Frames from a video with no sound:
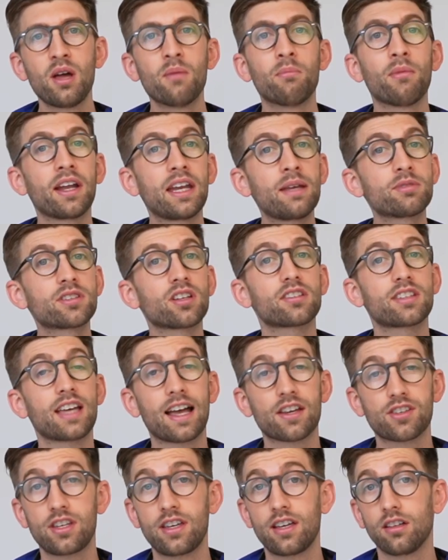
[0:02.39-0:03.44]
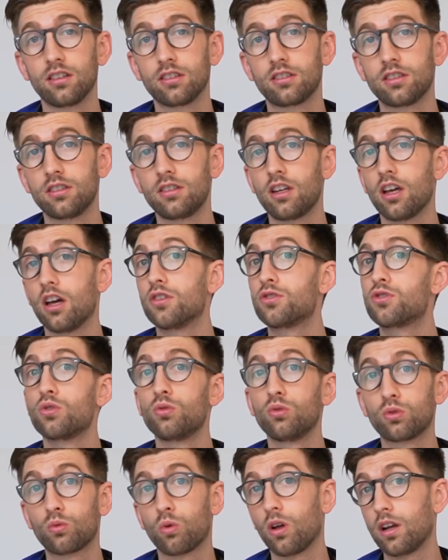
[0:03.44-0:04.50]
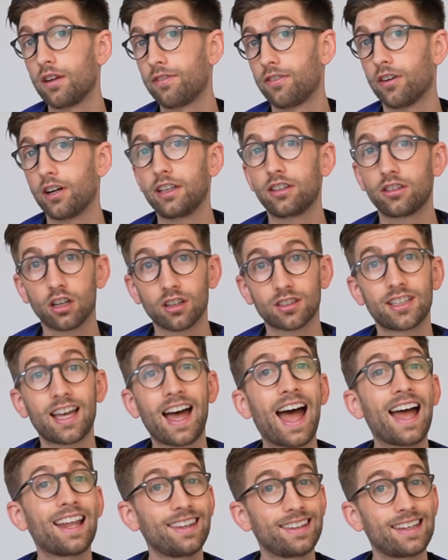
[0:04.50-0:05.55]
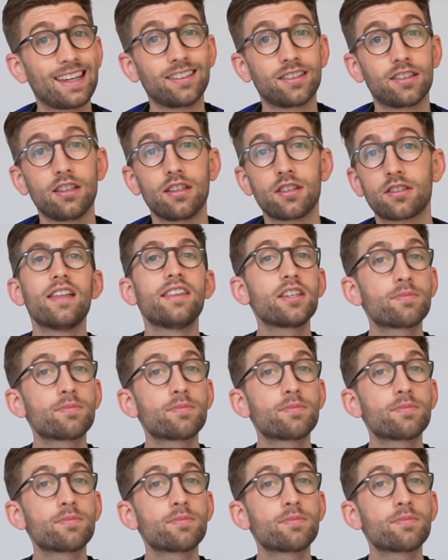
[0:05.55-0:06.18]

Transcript: My name is Dr. Ashley Hilton, a dual qualified doctor and dentist.